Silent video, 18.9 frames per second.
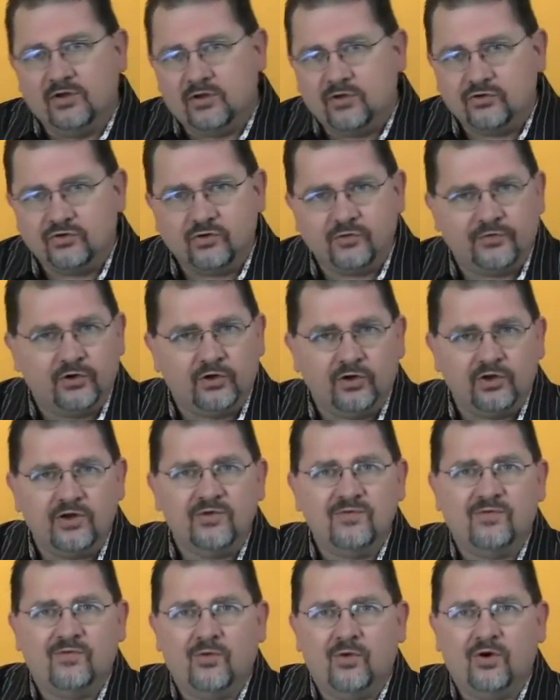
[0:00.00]
So if you're looking
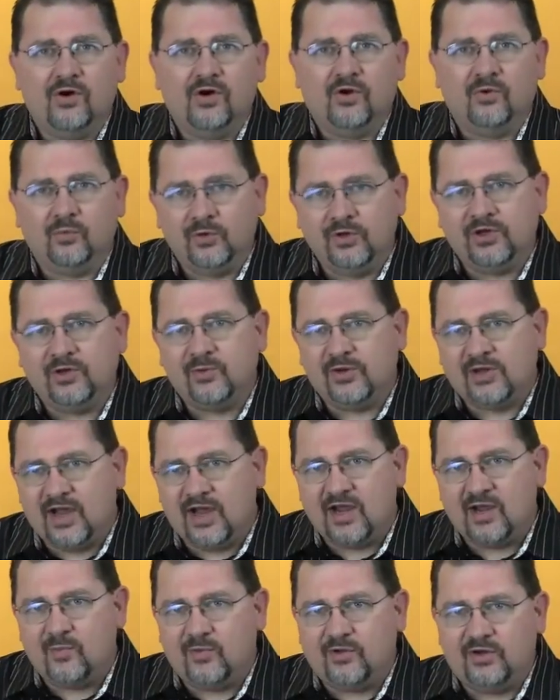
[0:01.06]
for a really
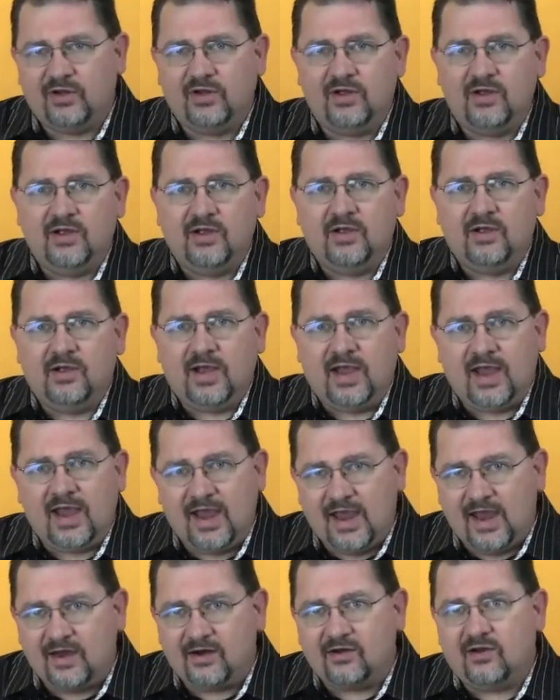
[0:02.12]
reliable
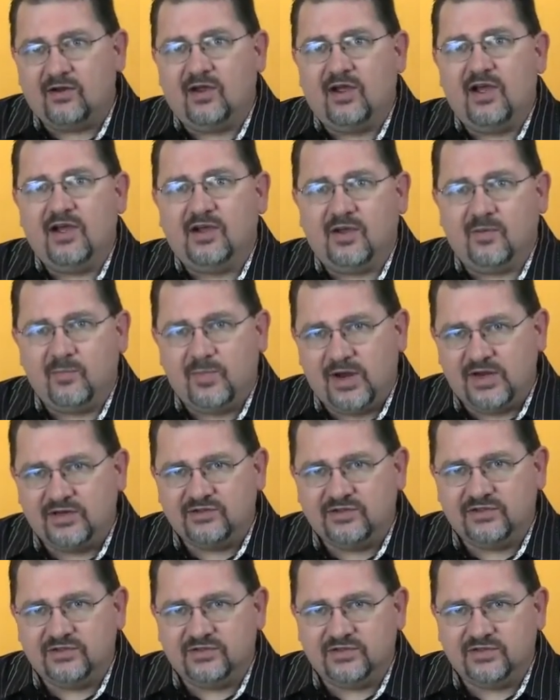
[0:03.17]
analog
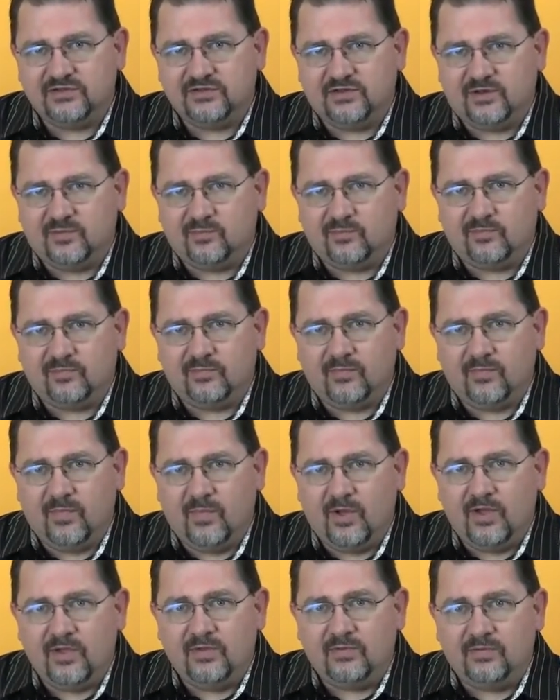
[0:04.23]
paging system
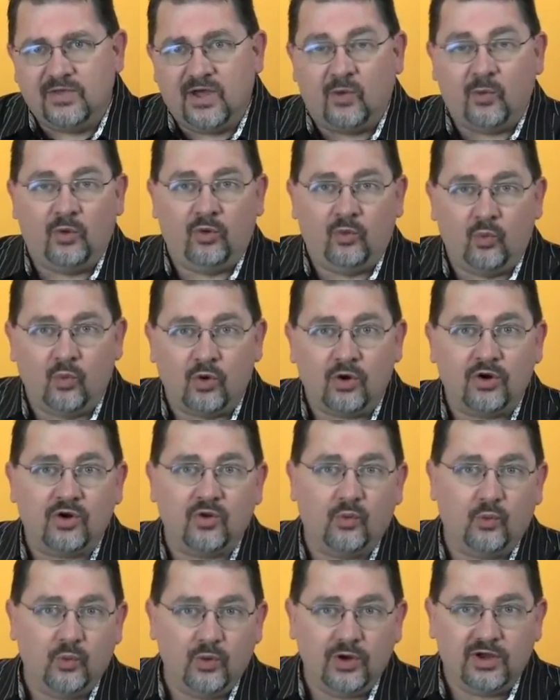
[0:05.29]
that will work
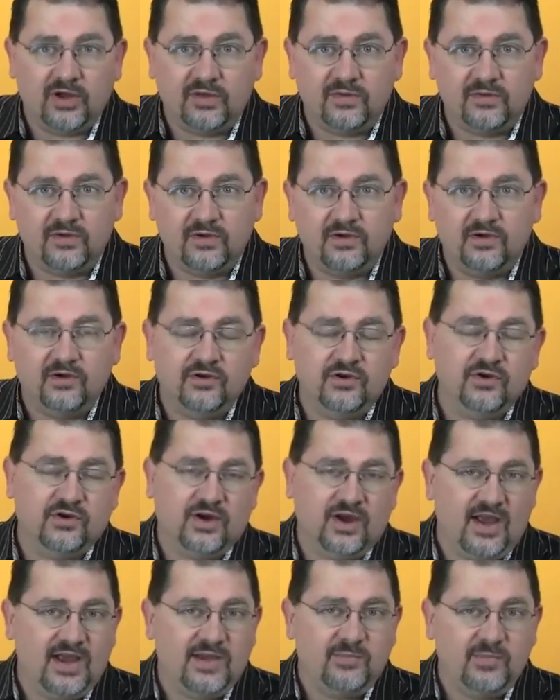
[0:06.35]
with your
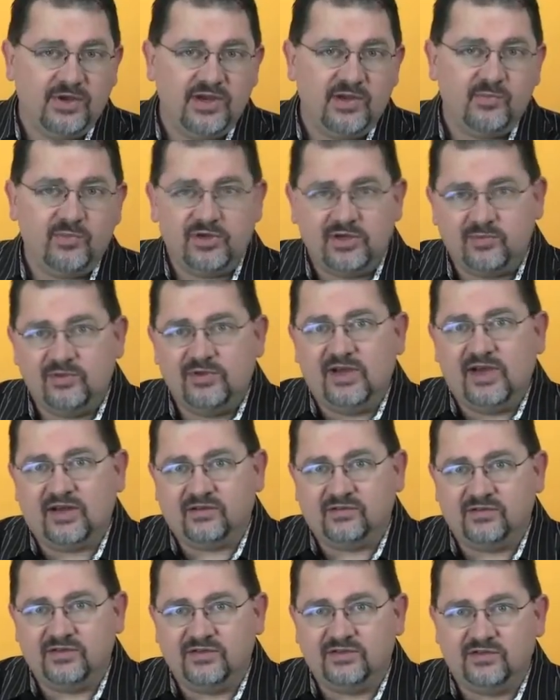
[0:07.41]
IP PBX
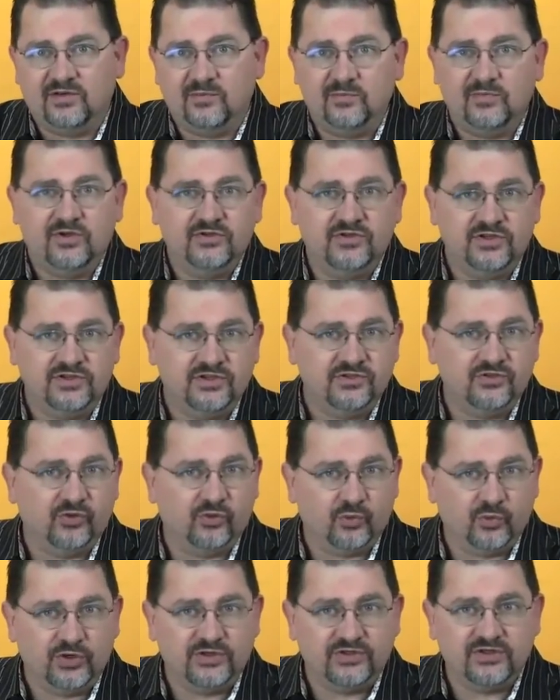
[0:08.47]
system, such as
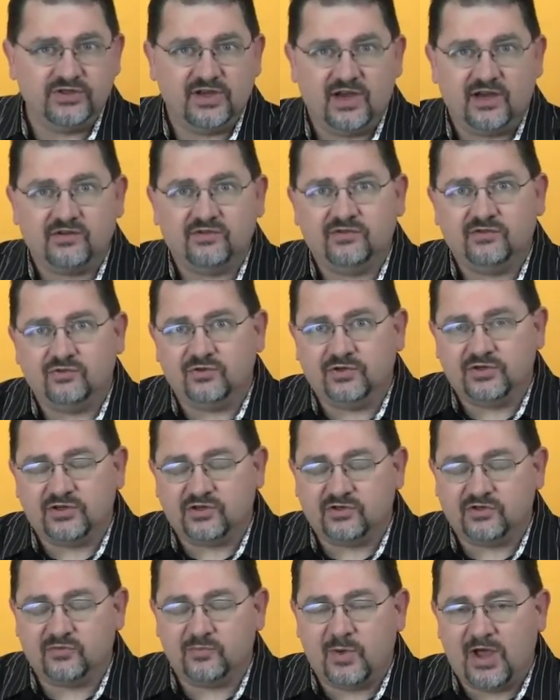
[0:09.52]
3CX,
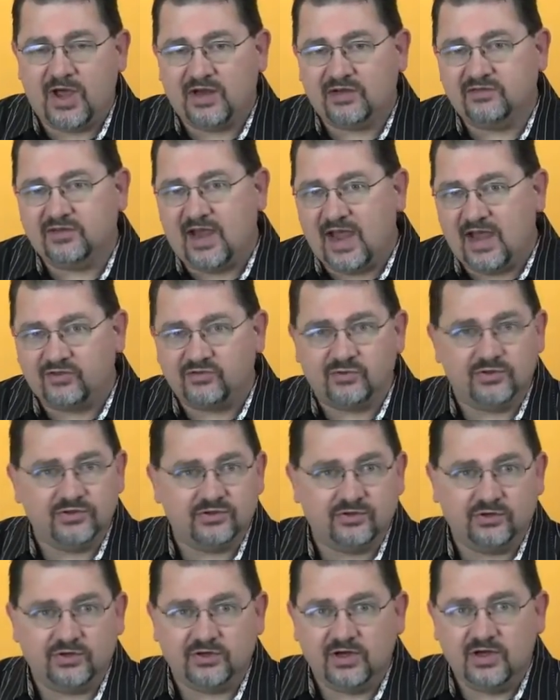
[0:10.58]
Trixbox, Asterisk,
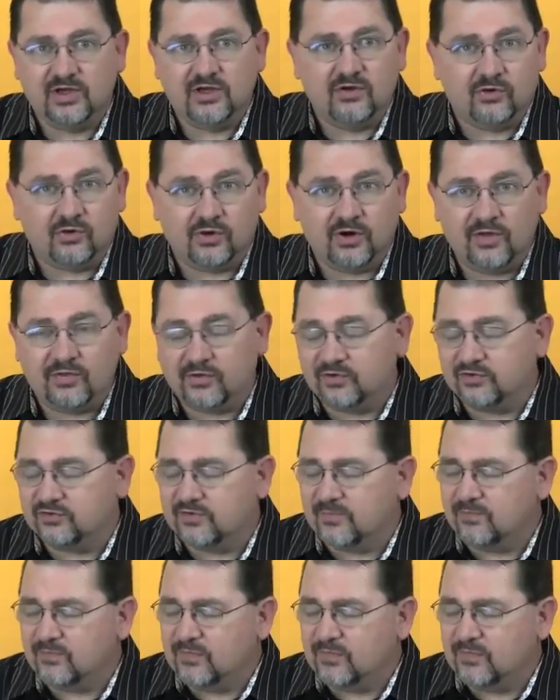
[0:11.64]
or others,